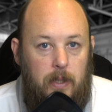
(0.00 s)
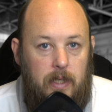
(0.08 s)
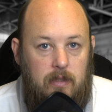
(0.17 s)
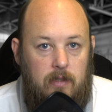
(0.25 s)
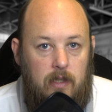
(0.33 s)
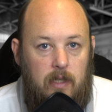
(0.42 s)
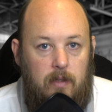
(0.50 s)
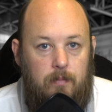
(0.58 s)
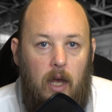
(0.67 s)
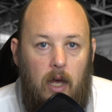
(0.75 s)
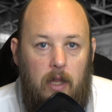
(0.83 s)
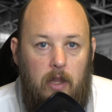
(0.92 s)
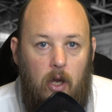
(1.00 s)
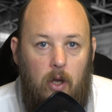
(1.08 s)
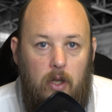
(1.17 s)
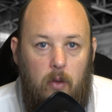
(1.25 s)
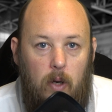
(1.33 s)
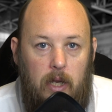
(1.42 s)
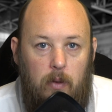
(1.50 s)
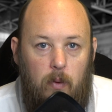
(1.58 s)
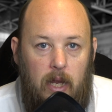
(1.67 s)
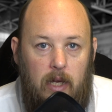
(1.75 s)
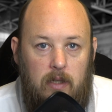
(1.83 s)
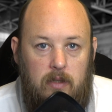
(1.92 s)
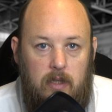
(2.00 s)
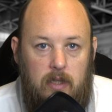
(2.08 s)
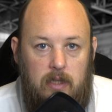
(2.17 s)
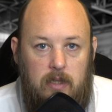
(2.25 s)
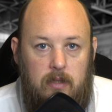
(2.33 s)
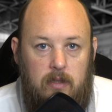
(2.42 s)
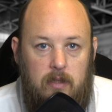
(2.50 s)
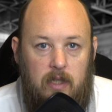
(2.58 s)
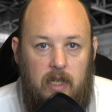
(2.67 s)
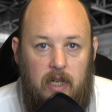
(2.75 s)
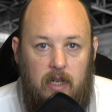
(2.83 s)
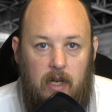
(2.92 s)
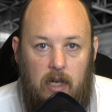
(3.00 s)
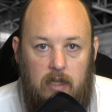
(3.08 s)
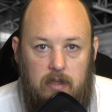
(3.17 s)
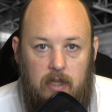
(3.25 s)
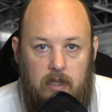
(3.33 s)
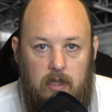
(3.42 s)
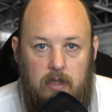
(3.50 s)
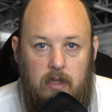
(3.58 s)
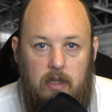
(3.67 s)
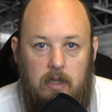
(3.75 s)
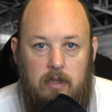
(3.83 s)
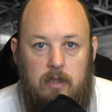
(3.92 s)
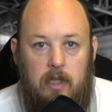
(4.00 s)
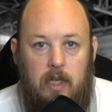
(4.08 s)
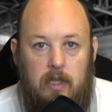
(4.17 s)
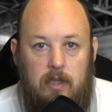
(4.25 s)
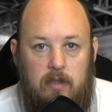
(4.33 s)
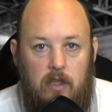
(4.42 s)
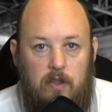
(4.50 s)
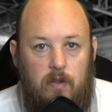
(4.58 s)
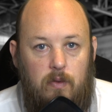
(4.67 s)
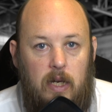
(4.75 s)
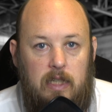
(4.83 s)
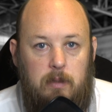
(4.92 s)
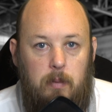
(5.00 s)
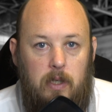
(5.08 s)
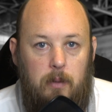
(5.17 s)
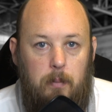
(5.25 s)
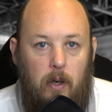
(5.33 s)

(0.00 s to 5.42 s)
PC. The only way around this to get it untethered is to get yourself a Raspberry